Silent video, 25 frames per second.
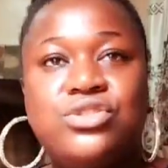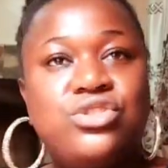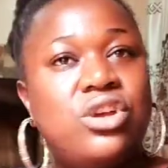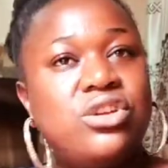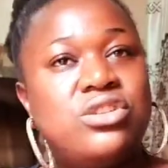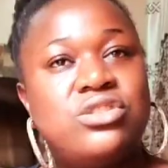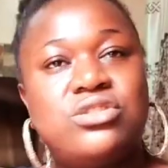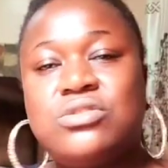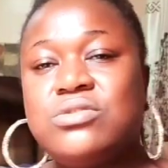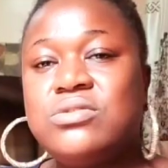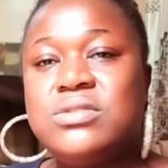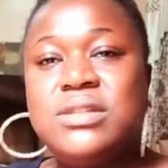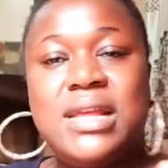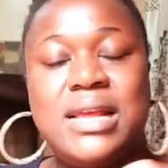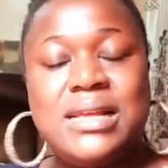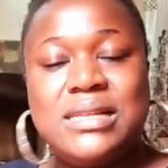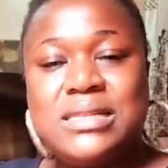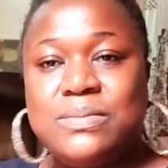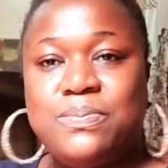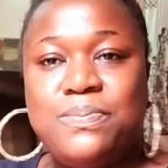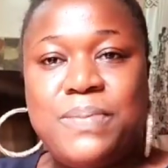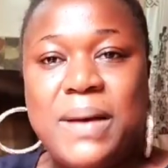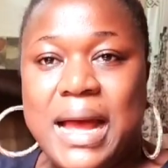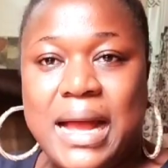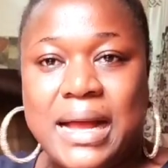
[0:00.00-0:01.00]
just 2
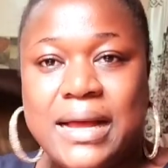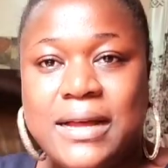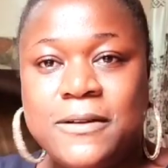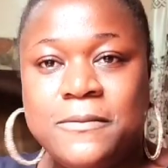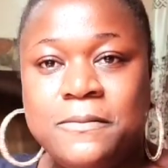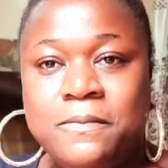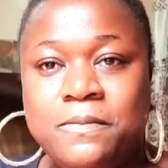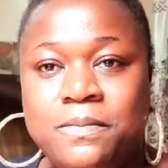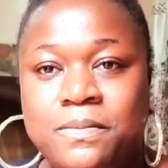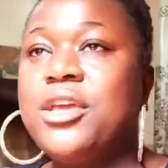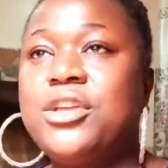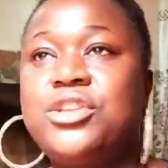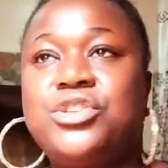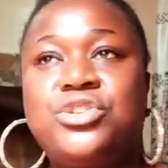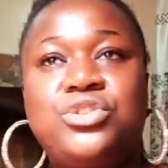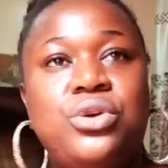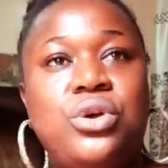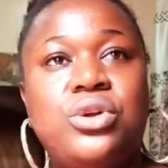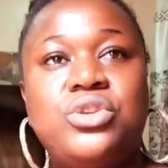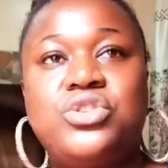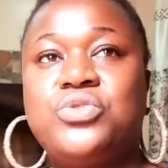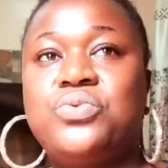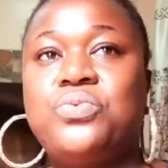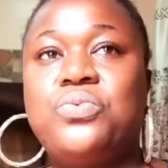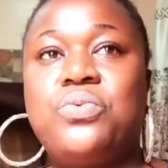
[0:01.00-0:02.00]
days back, a
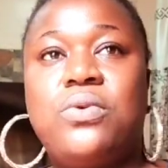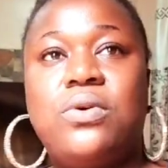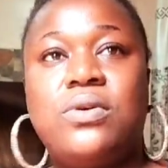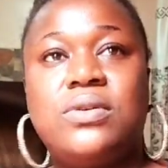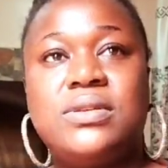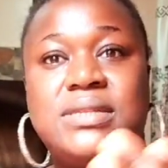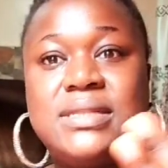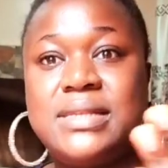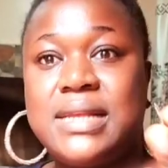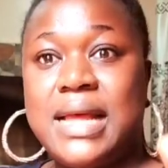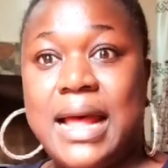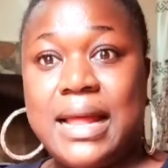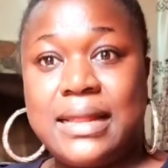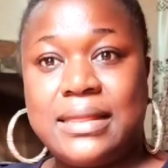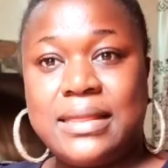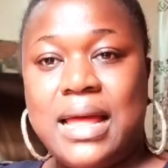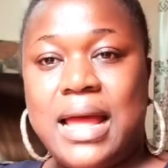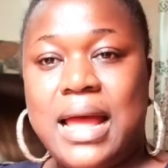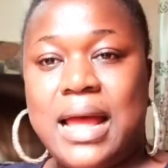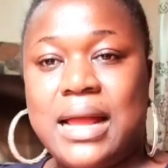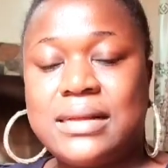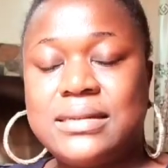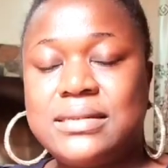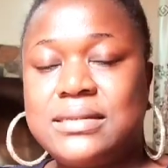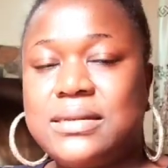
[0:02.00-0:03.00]
church was
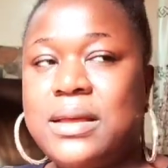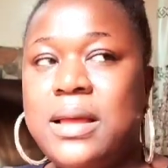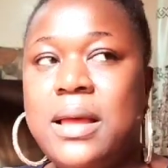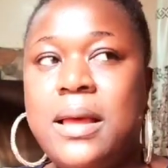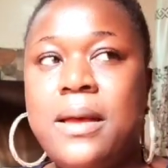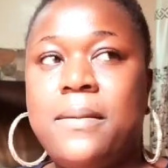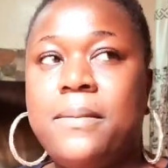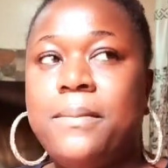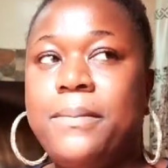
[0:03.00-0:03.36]
attacked